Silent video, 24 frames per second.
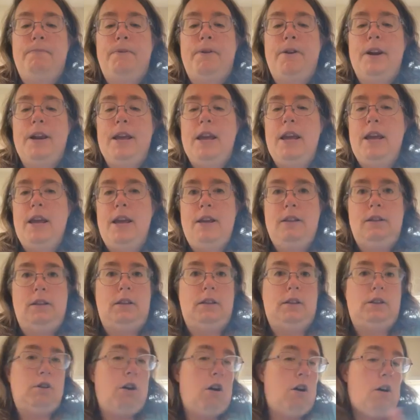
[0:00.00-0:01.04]
pretty
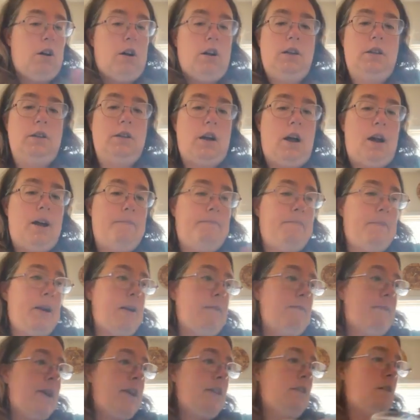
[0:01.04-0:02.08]
stalled on
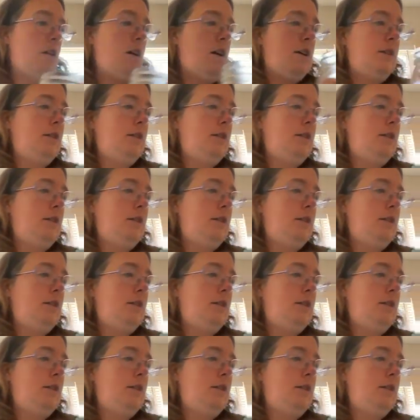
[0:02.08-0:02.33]
my weight